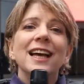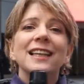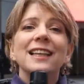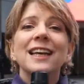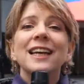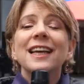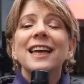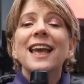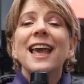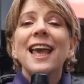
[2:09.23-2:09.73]

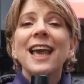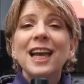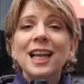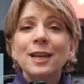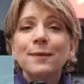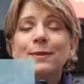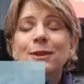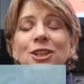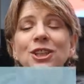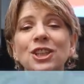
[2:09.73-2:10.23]
that
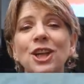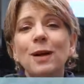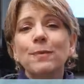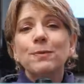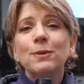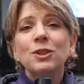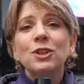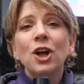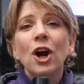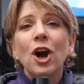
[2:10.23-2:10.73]
cannabis
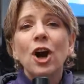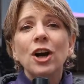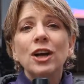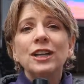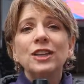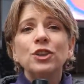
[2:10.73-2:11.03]
shoppers are